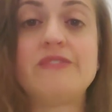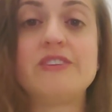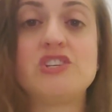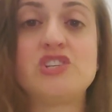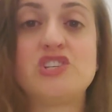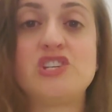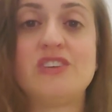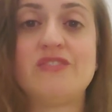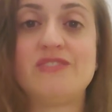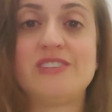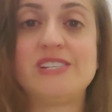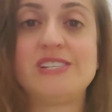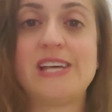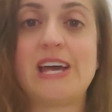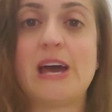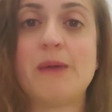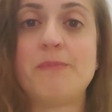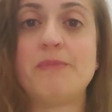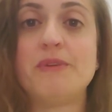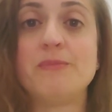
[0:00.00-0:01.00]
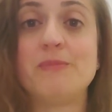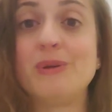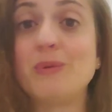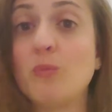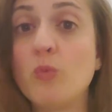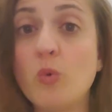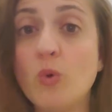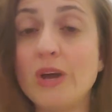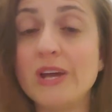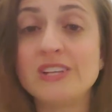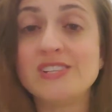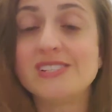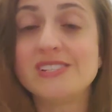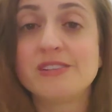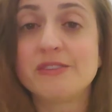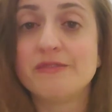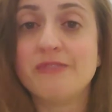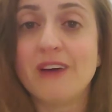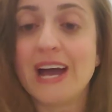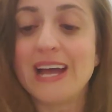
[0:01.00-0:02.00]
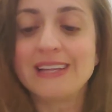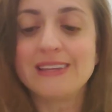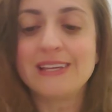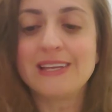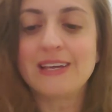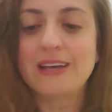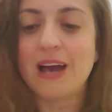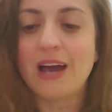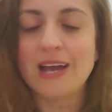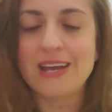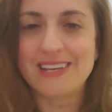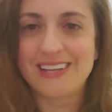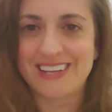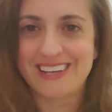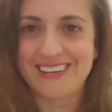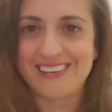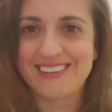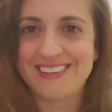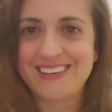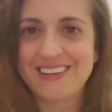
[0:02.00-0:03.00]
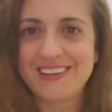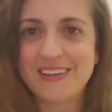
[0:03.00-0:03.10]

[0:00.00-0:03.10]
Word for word: The shift has happened, but it's divinely guided.